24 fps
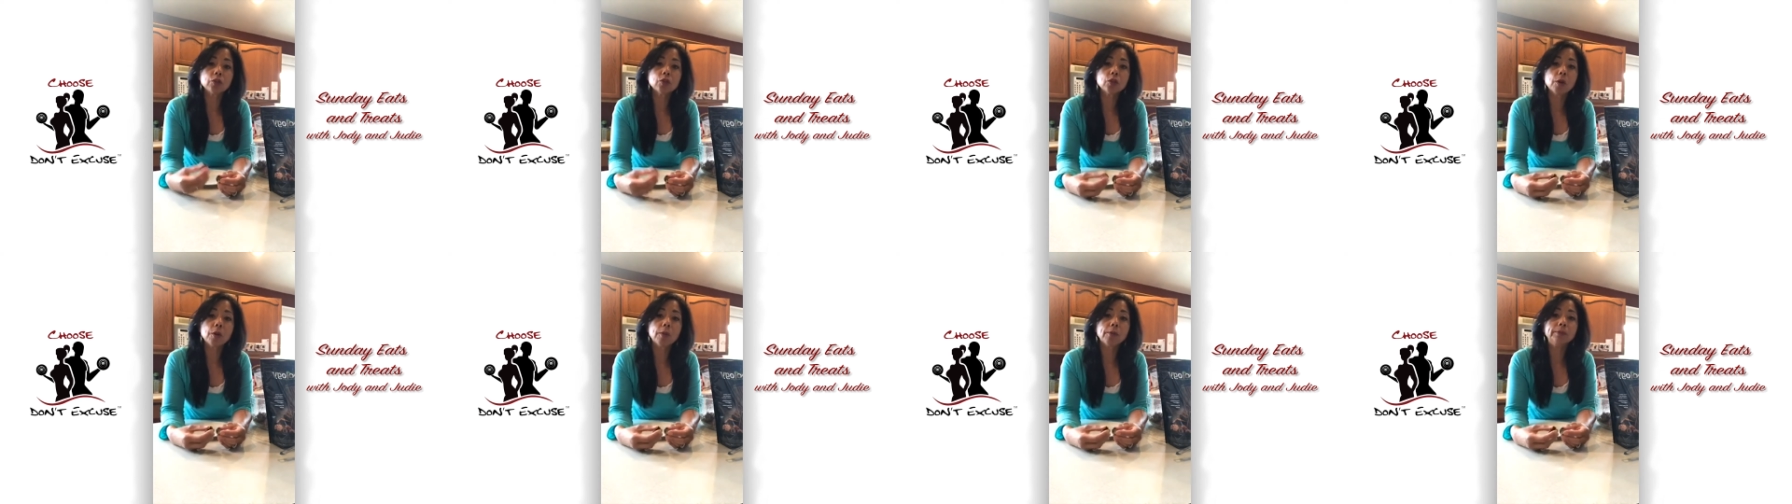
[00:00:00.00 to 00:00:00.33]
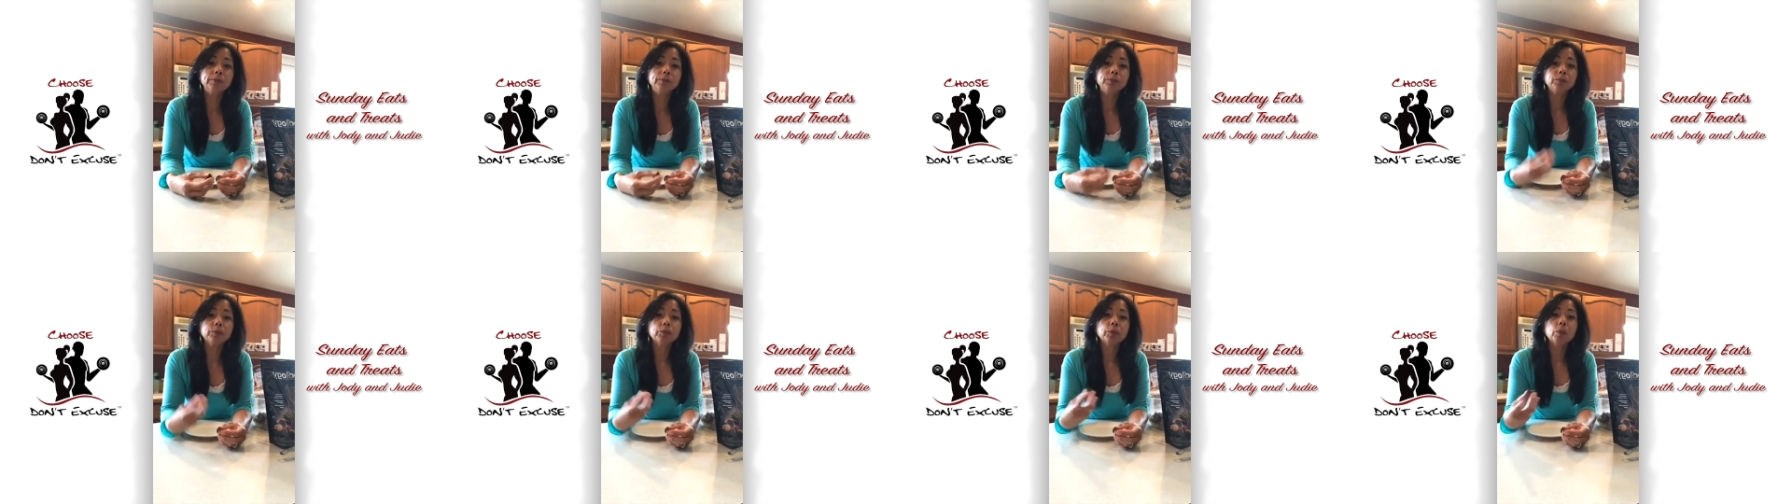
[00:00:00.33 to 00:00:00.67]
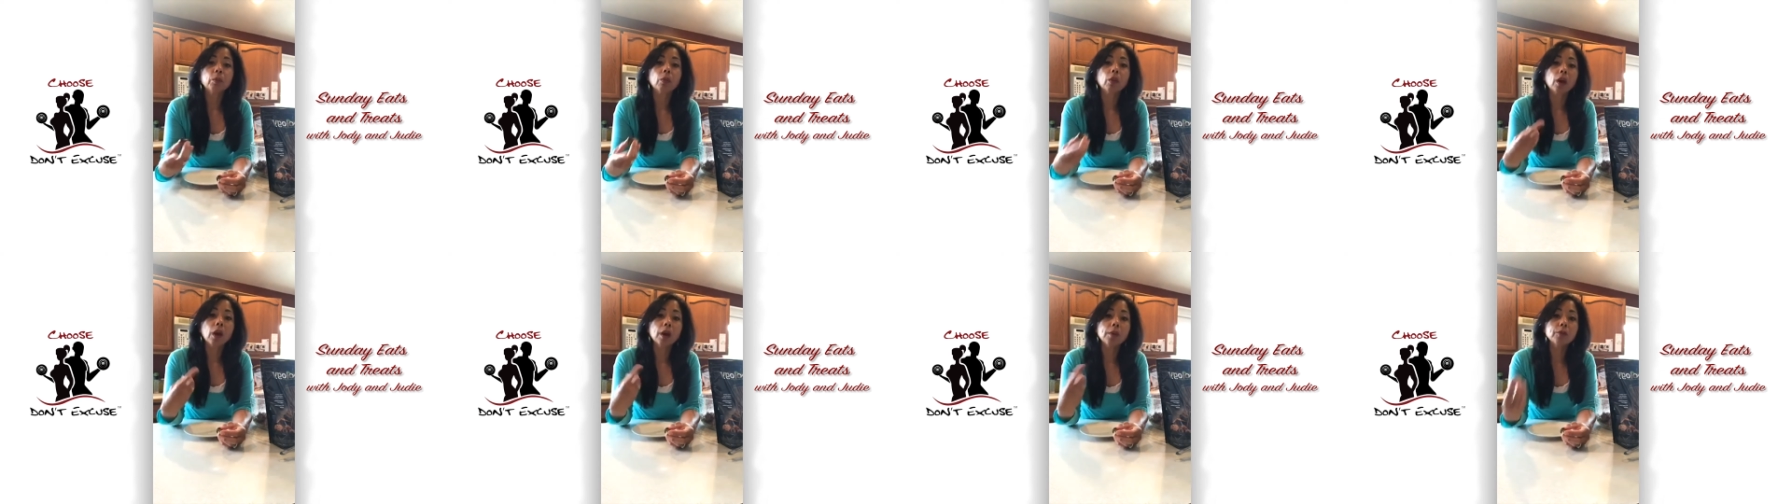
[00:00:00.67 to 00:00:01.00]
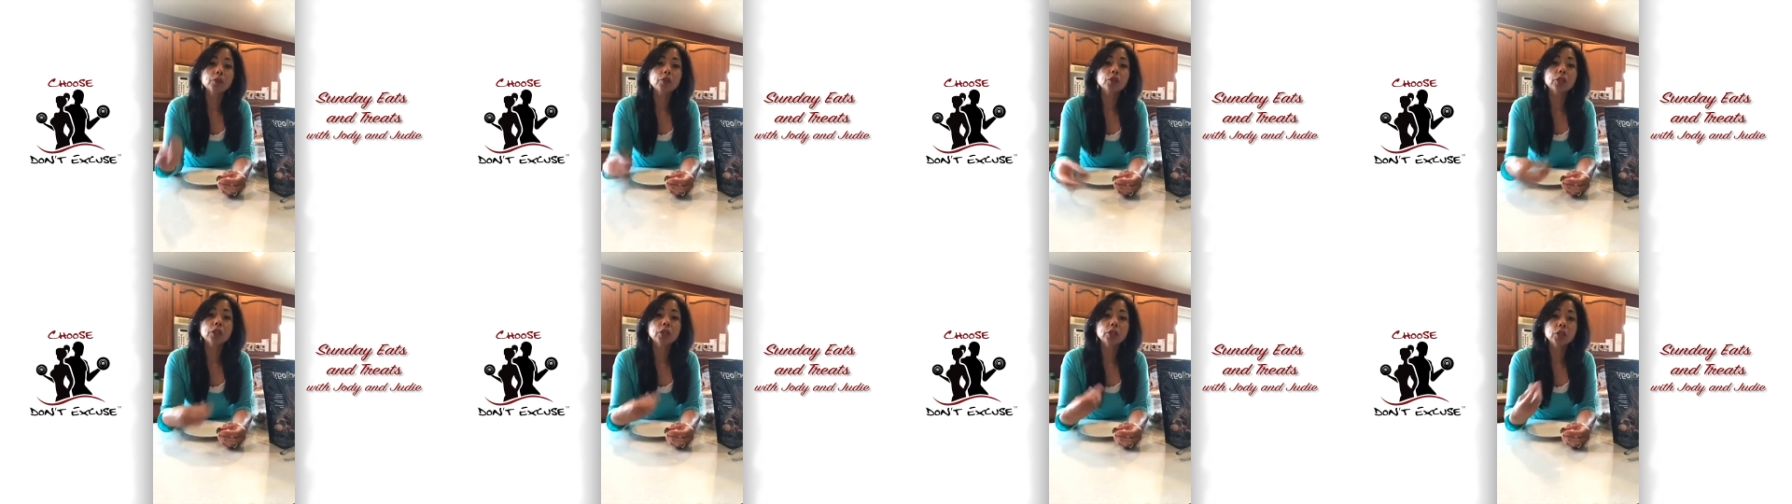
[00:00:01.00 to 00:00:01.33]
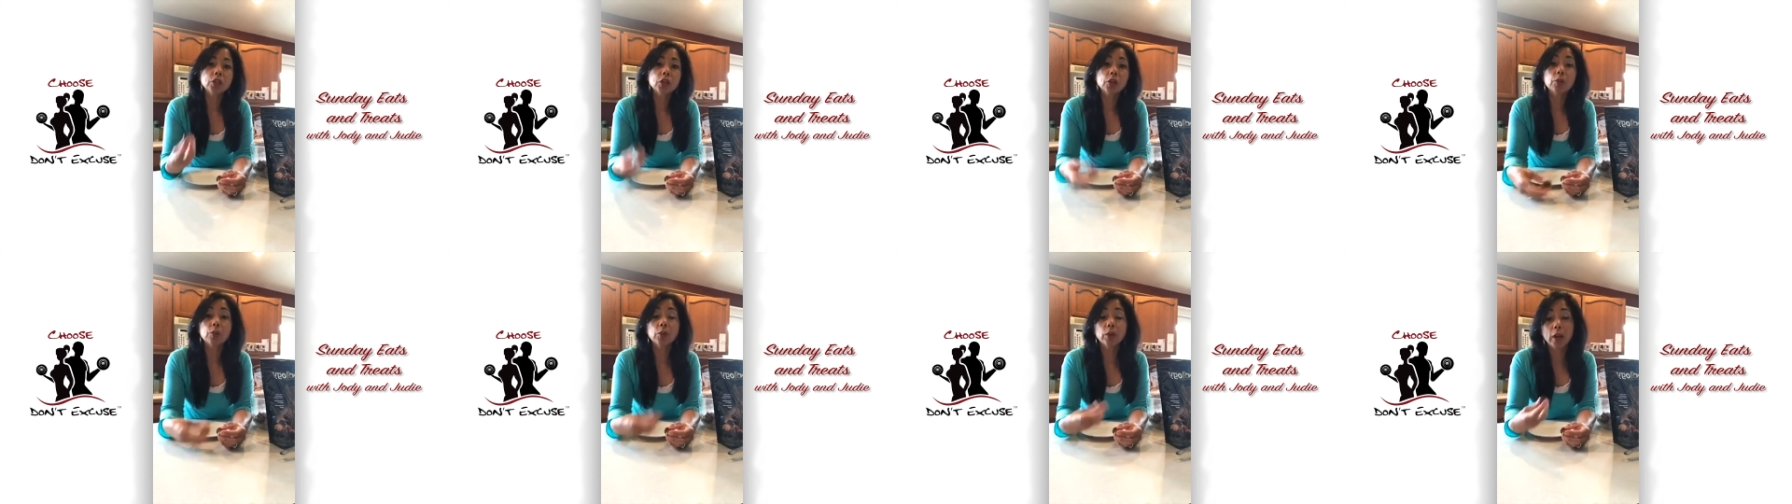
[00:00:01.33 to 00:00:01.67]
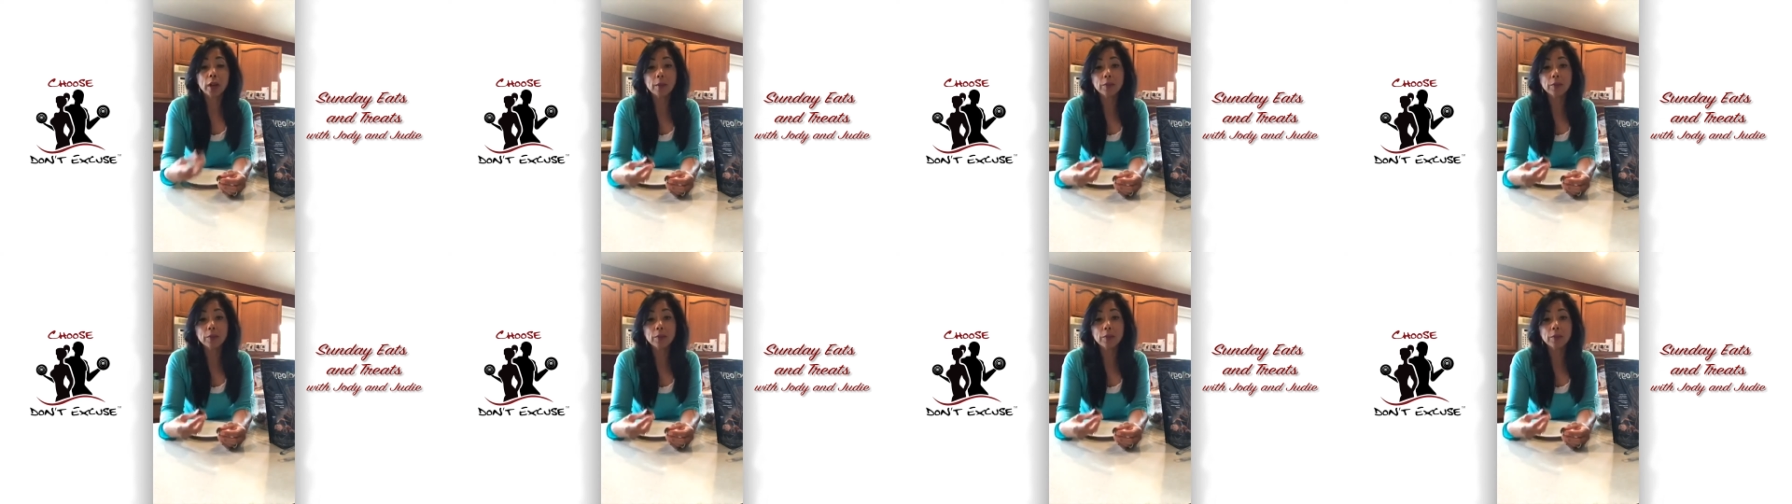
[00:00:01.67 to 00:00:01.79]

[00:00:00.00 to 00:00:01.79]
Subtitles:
So I'm just going to share what